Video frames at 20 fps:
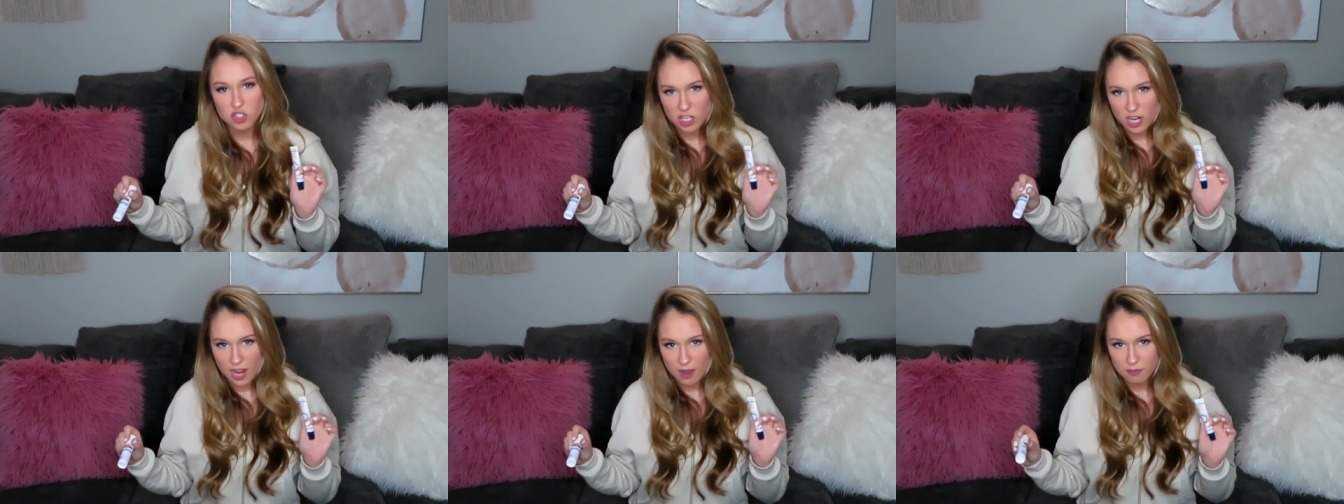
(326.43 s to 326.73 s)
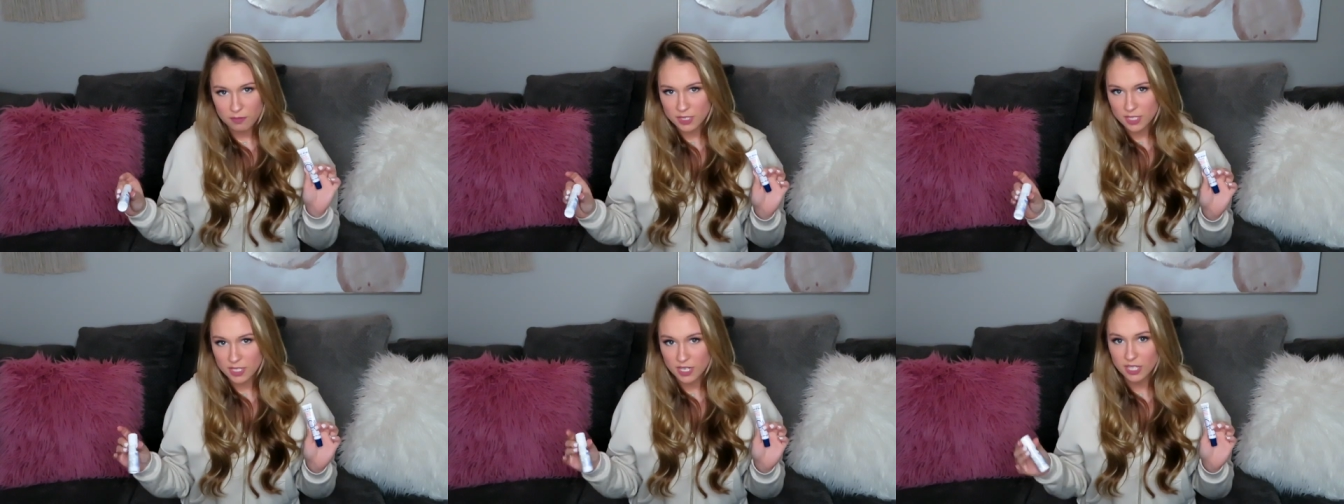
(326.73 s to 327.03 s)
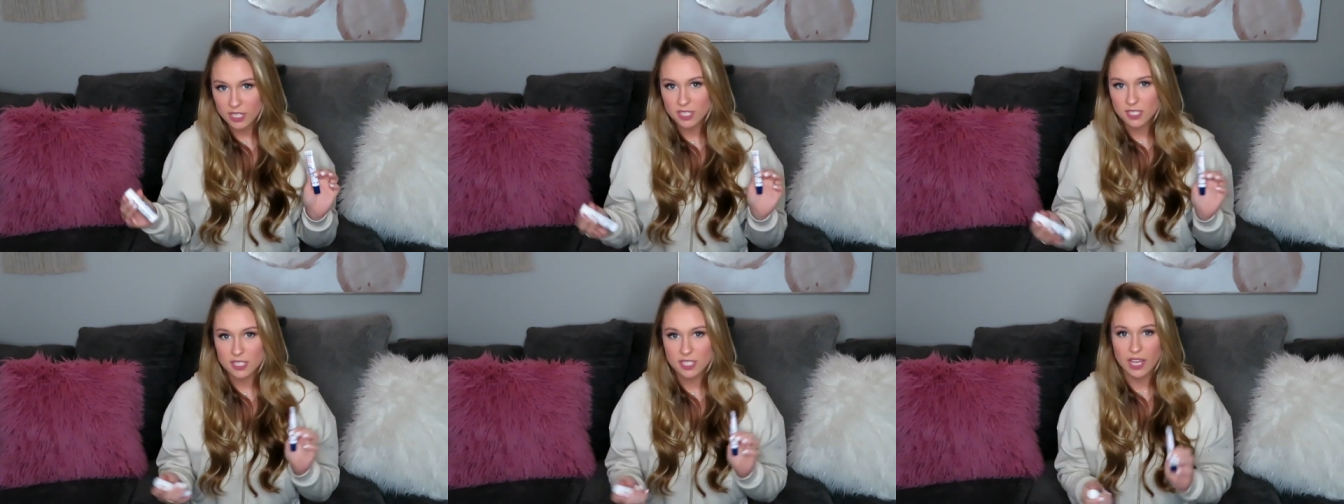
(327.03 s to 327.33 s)

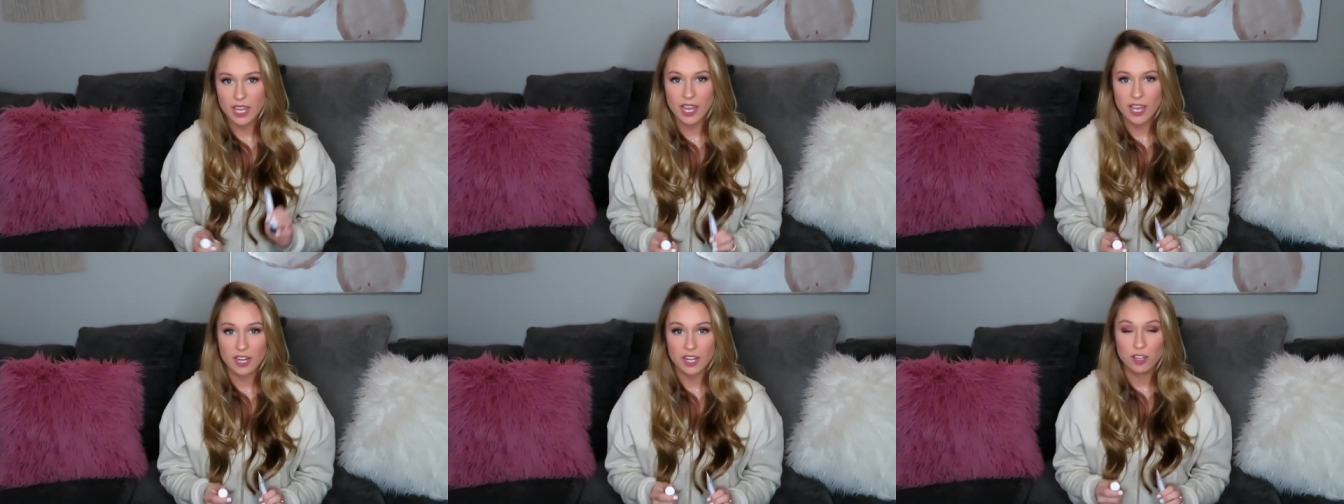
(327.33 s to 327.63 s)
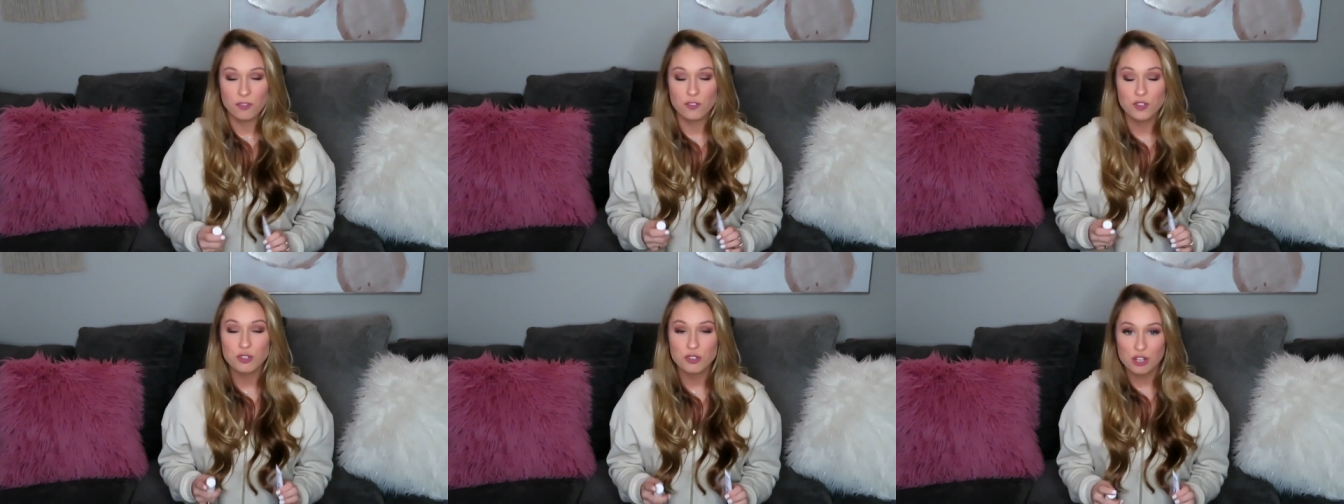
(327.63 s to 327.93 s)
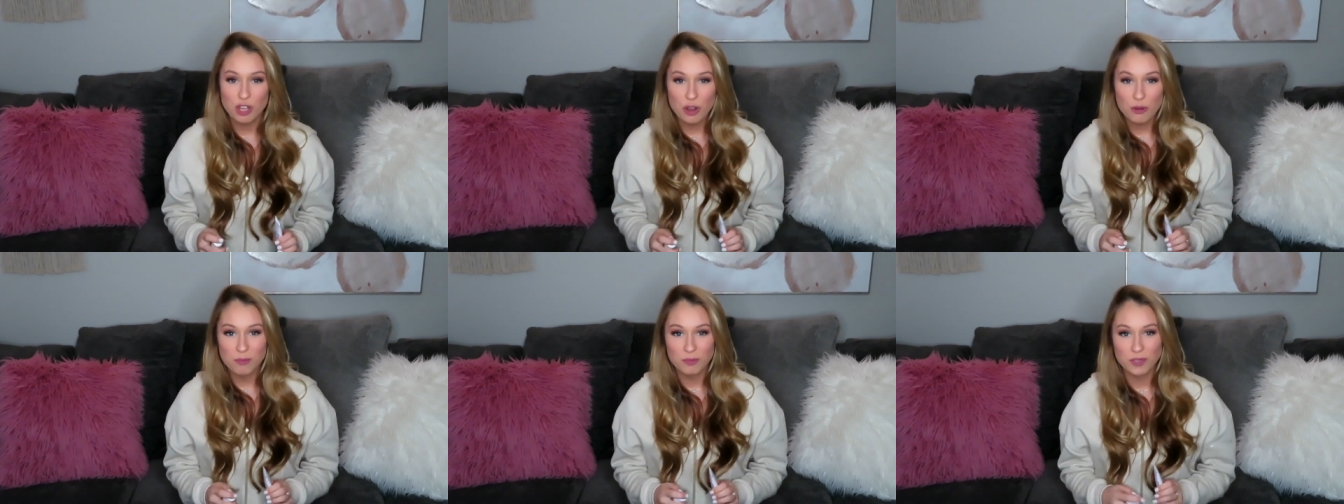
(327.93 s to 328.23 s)
chapsticks, and if you
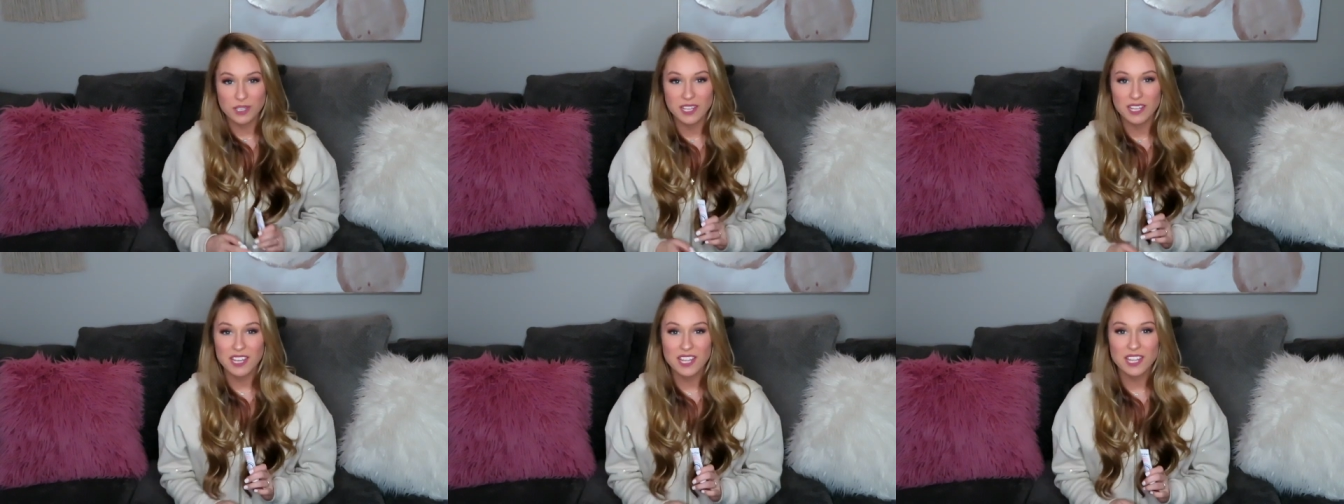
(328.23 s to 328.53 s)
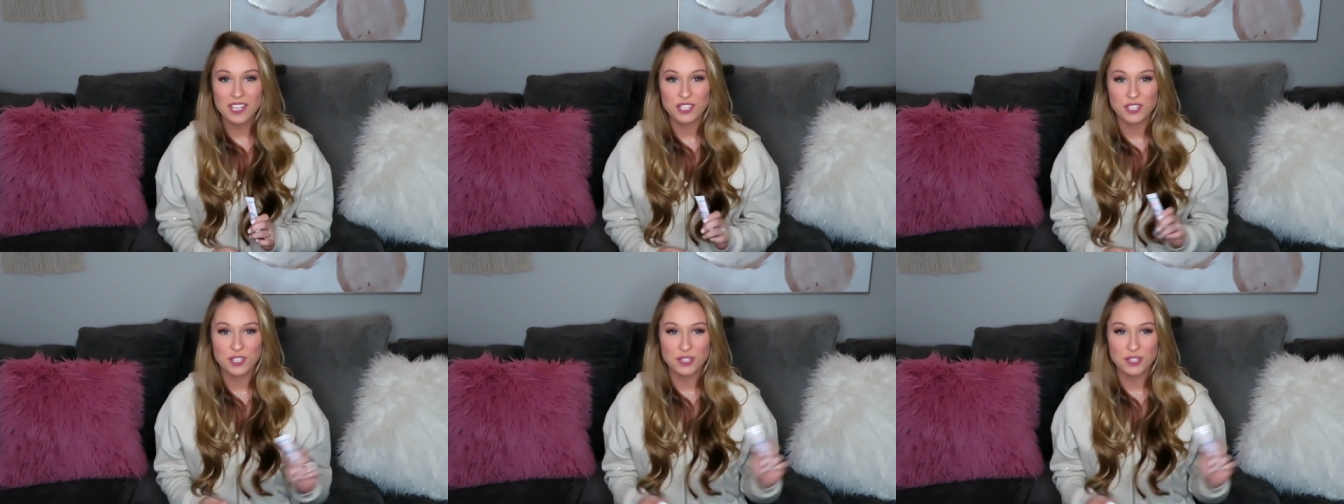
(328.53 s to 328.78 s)
know me,